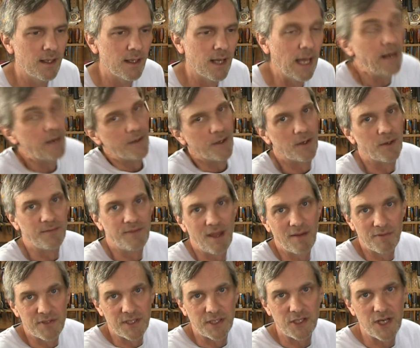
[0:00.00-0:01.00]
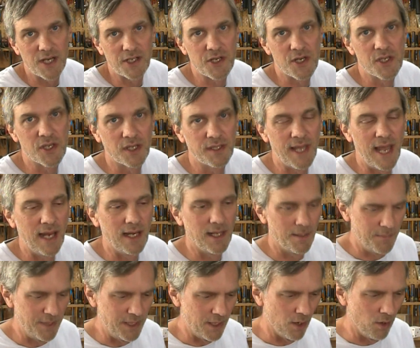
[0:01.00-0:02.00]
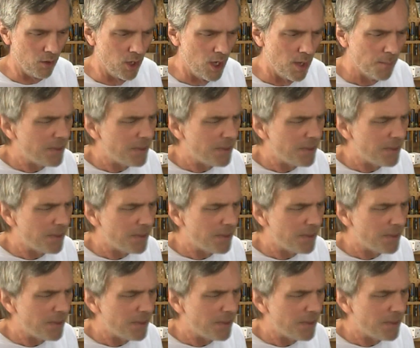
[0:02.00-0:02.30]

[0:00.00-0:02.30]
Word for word: I don't know. If you have suggestions on that, let me know.